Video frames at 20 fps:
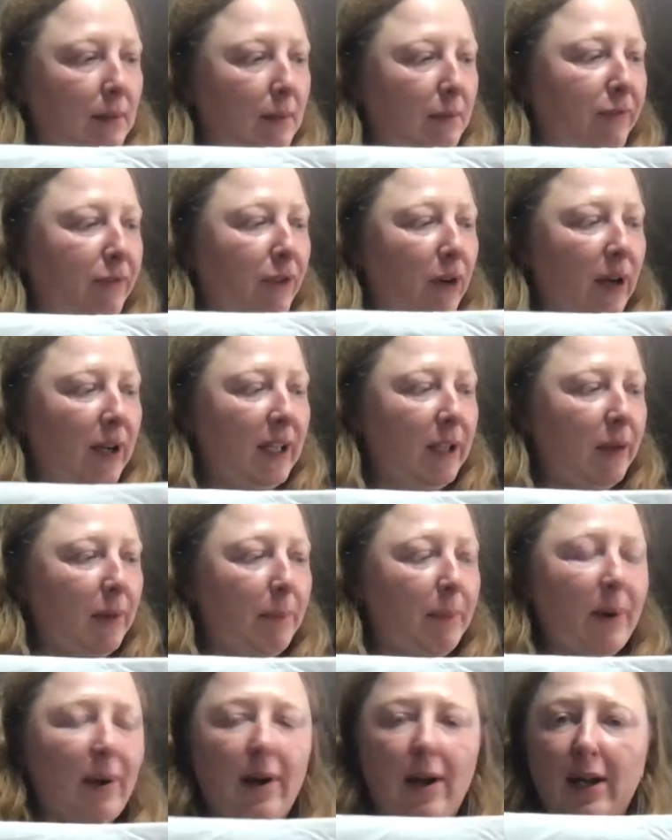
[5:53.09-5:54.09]
falling
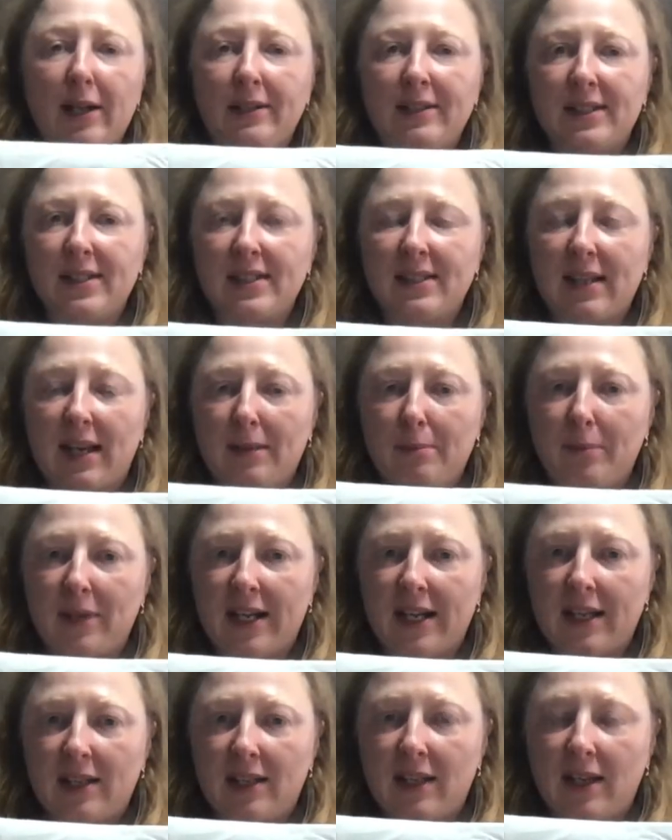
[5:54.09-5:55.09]
apart it's not
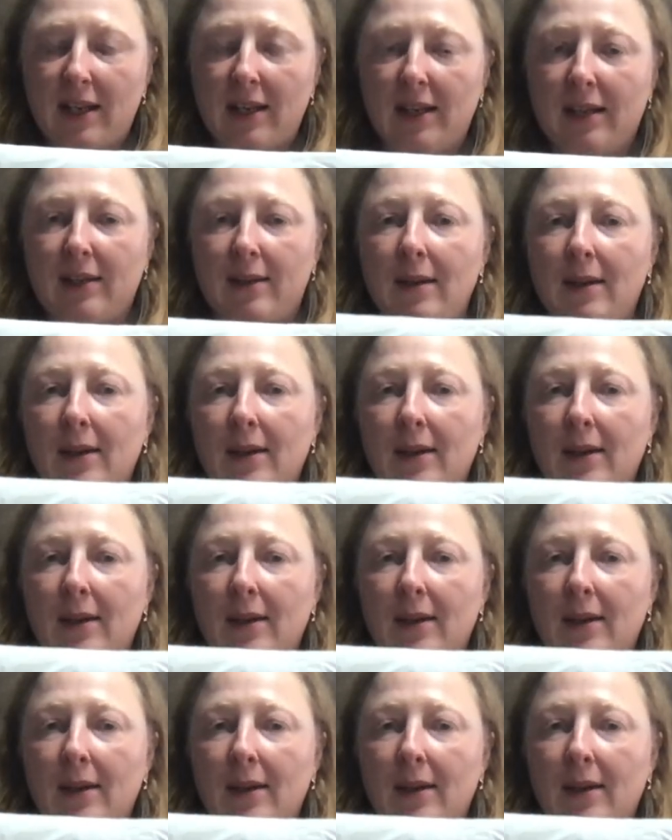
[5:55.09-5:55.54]
breaking